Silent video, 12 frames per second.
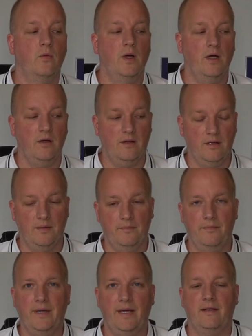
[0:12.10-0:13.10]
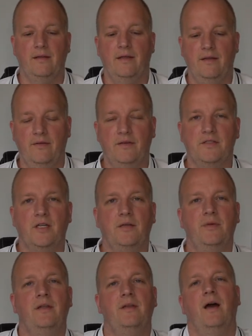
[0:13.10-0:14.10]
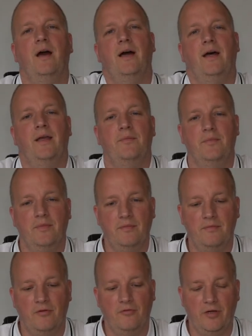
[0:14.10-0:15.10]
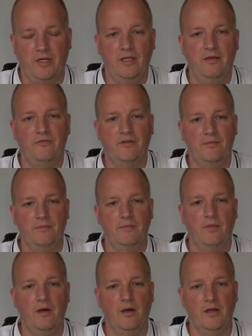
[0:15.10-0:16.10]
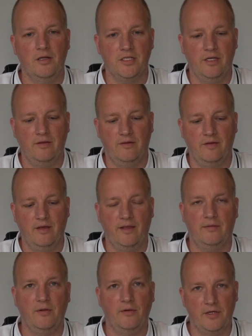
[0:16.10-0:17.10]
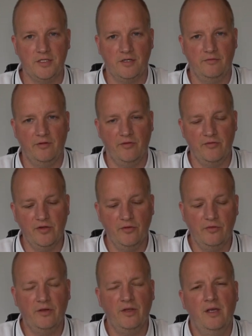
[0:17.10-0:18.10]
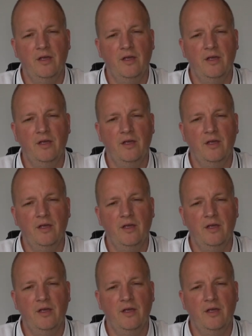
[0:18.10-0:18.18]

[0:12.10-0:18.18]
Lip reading: Welcome back, ladies and gentlemen. I'm Ricky from RJ's Exploration and Reviews.